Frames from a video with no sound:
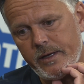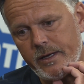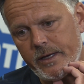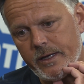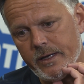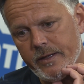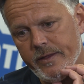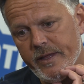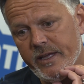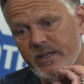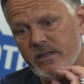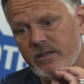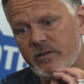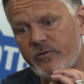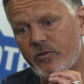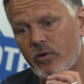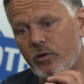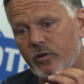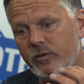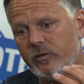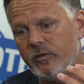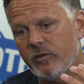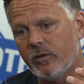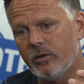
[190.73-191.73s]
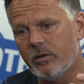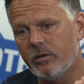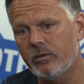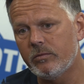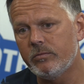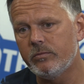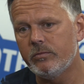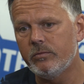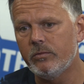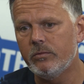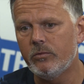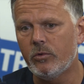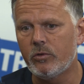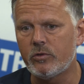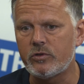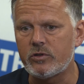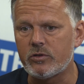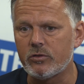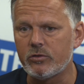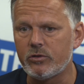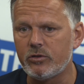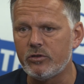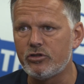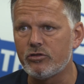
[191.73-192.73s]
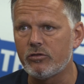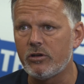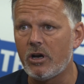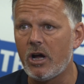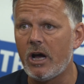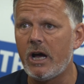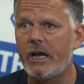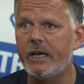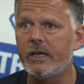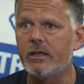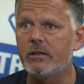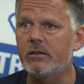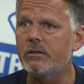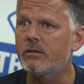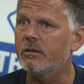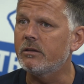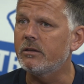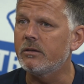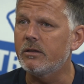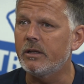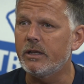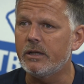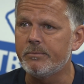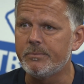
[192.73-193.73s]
And then you've got to also use your eye and